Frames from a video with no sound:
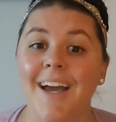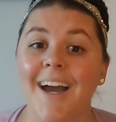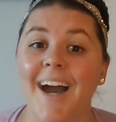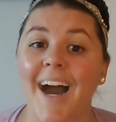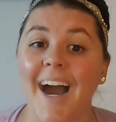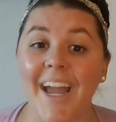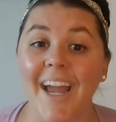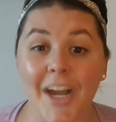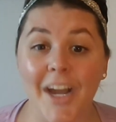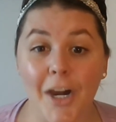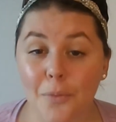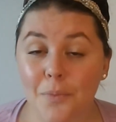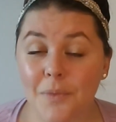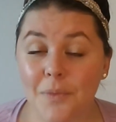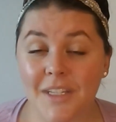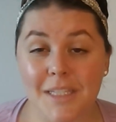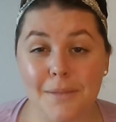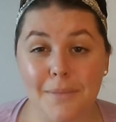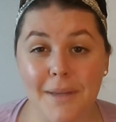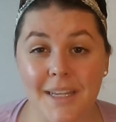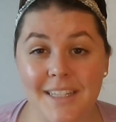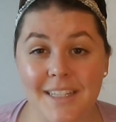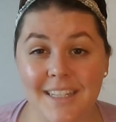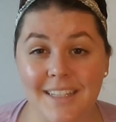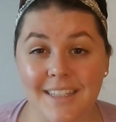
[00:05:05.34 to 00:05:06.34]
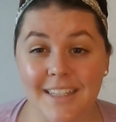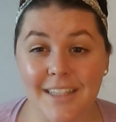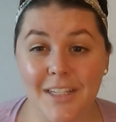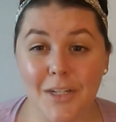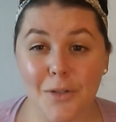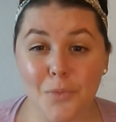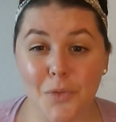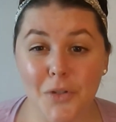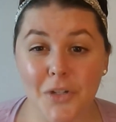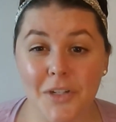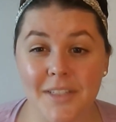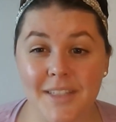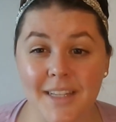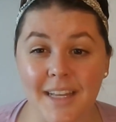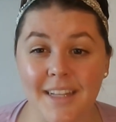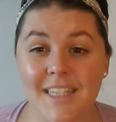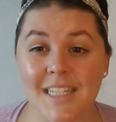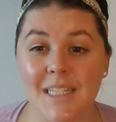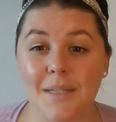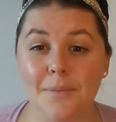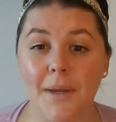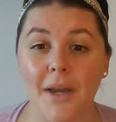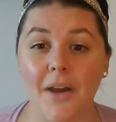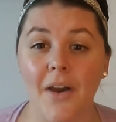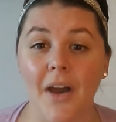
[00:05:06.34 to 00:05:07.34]
I hope this makes a little more
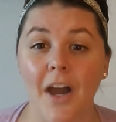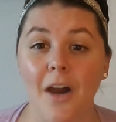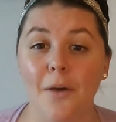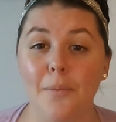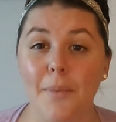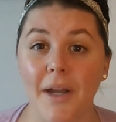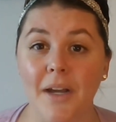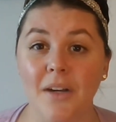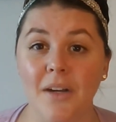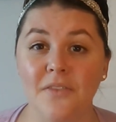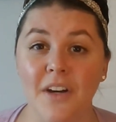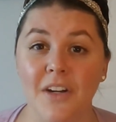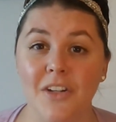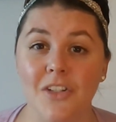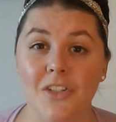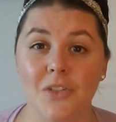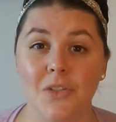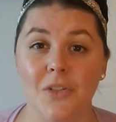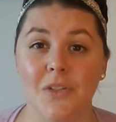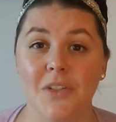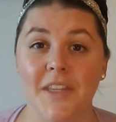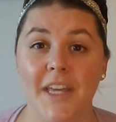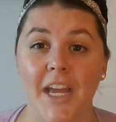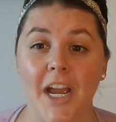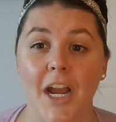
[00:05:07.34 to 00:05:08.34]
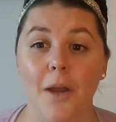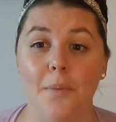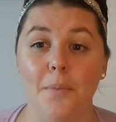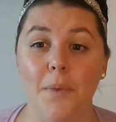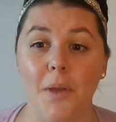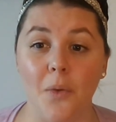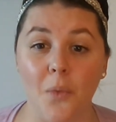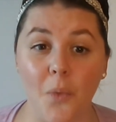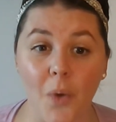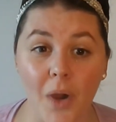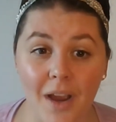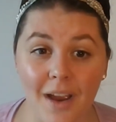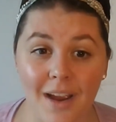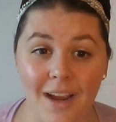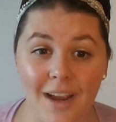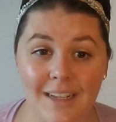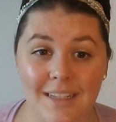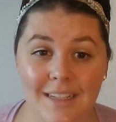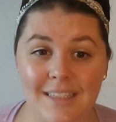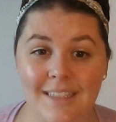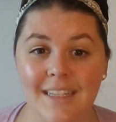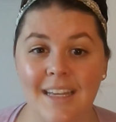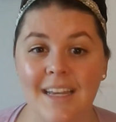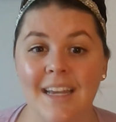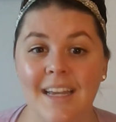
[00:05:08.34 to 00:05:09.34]
sense about how myofunctional therapy
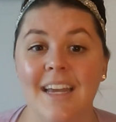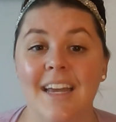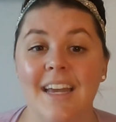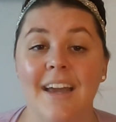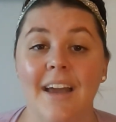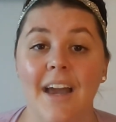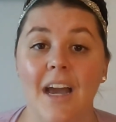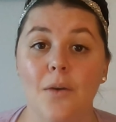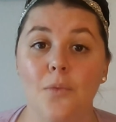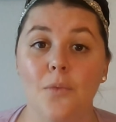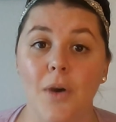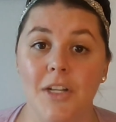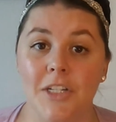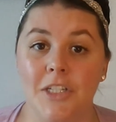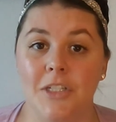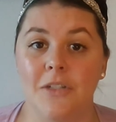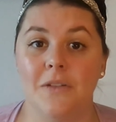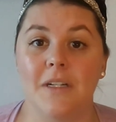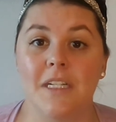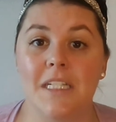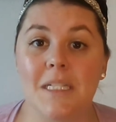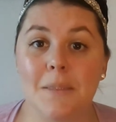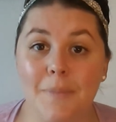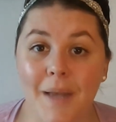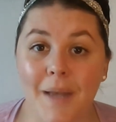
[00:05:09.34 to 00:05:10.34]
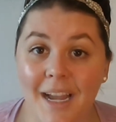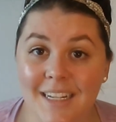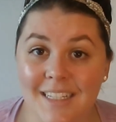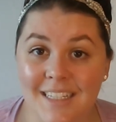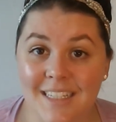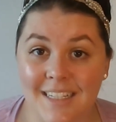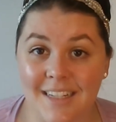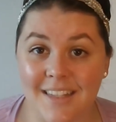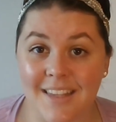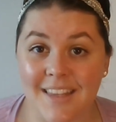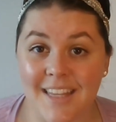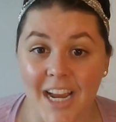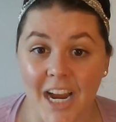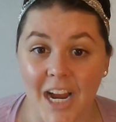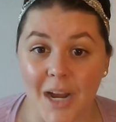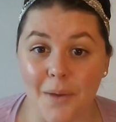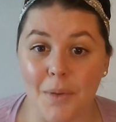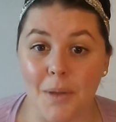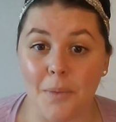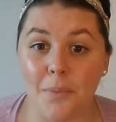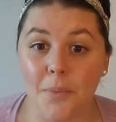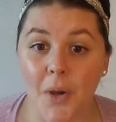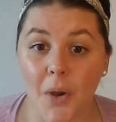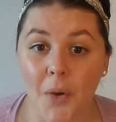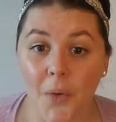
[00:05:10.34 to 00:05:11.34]
works and what to expect in a
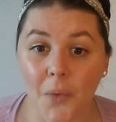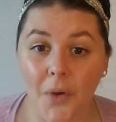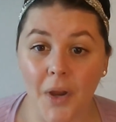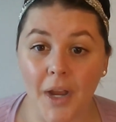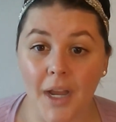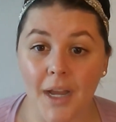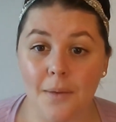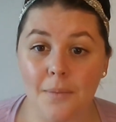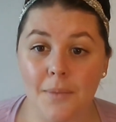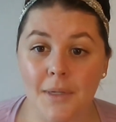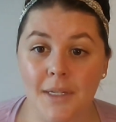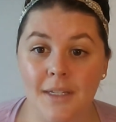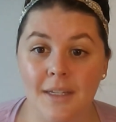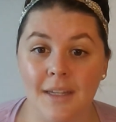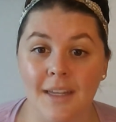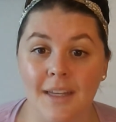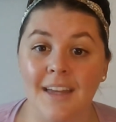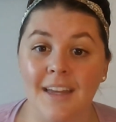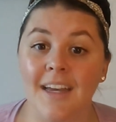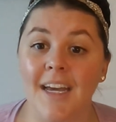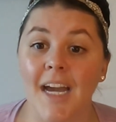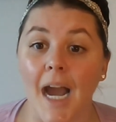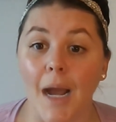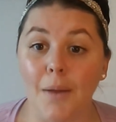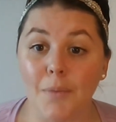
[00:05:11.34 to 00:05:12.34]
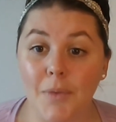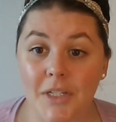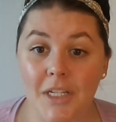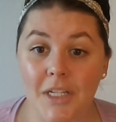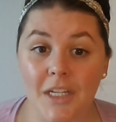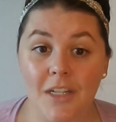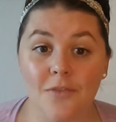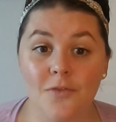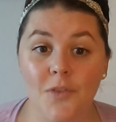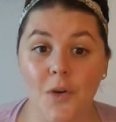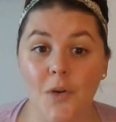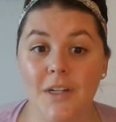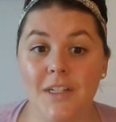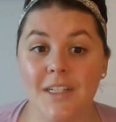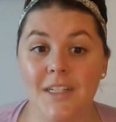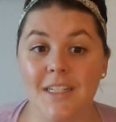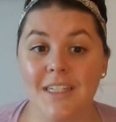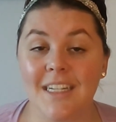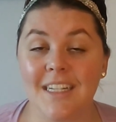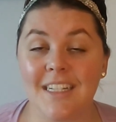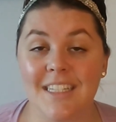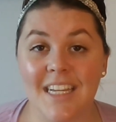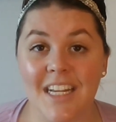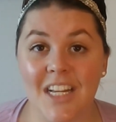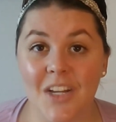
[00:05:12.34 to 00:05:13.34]
therapy program. I'm looking forward to
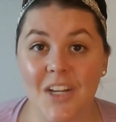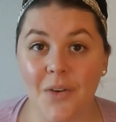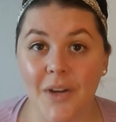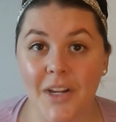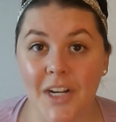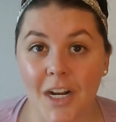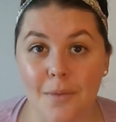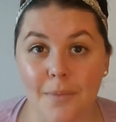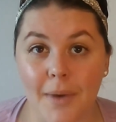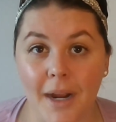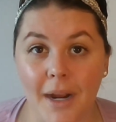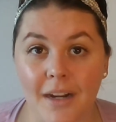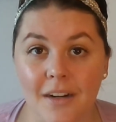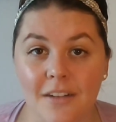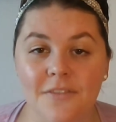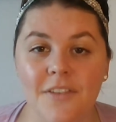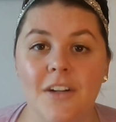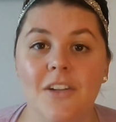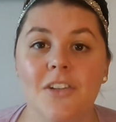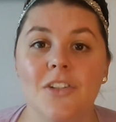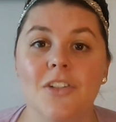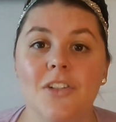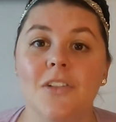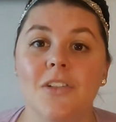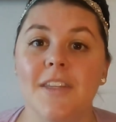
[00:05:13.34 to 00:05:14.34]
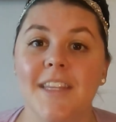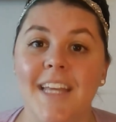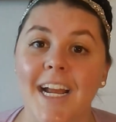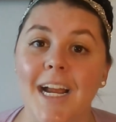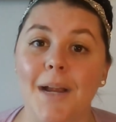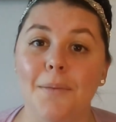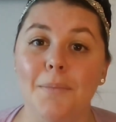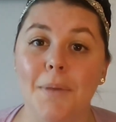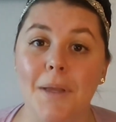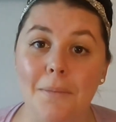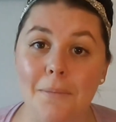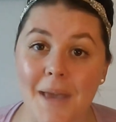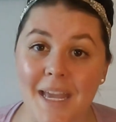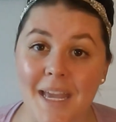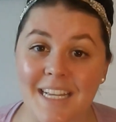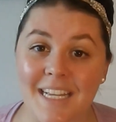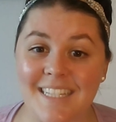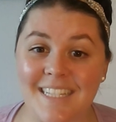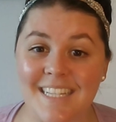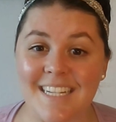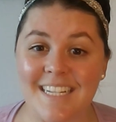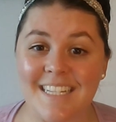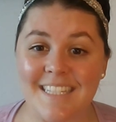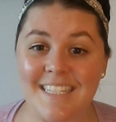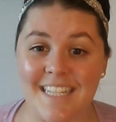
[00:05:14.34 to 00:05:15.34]
continuing our Myofunctional Therapy
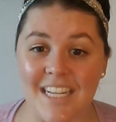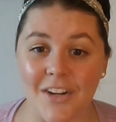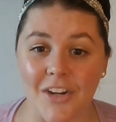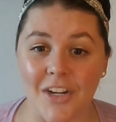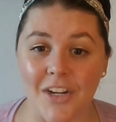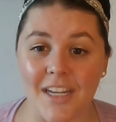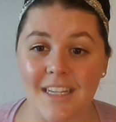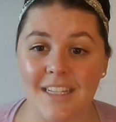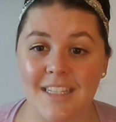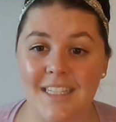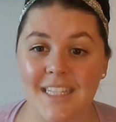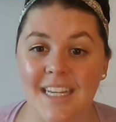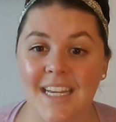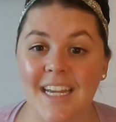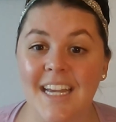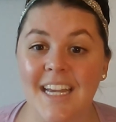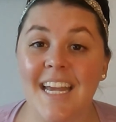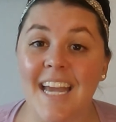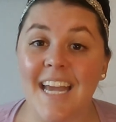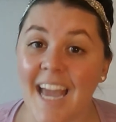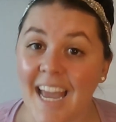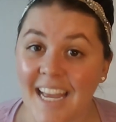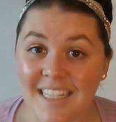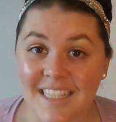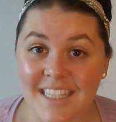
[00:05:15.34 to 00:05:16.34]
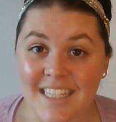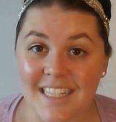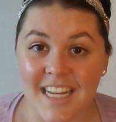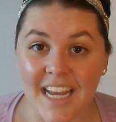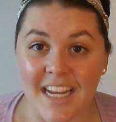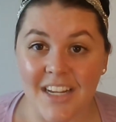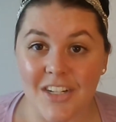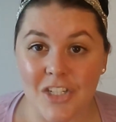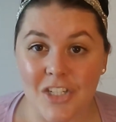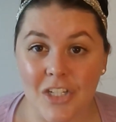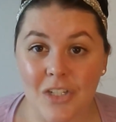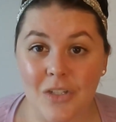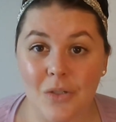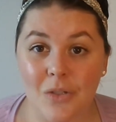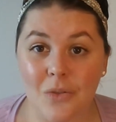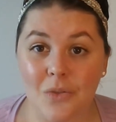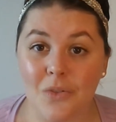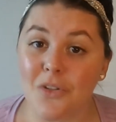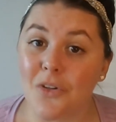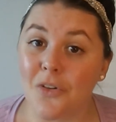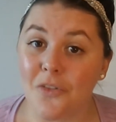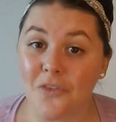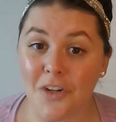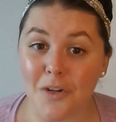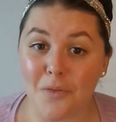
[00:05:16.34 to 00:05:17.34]
Basic series, and stay
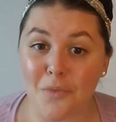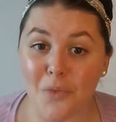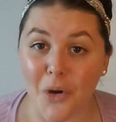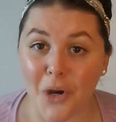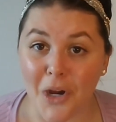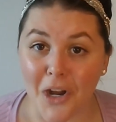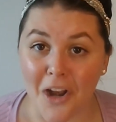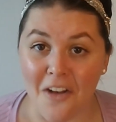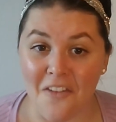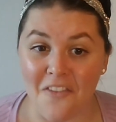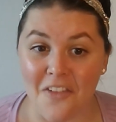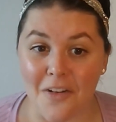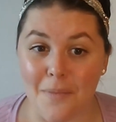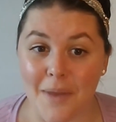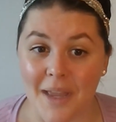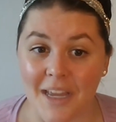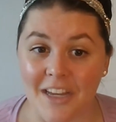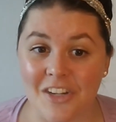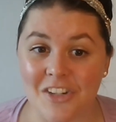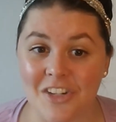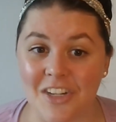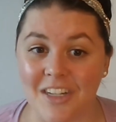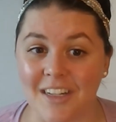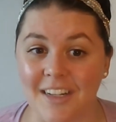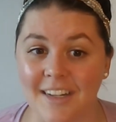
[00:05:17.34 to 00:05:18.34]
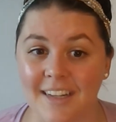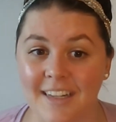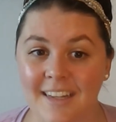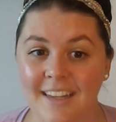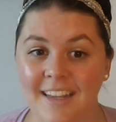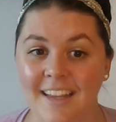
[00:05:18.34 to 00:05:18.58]
tuned for more information.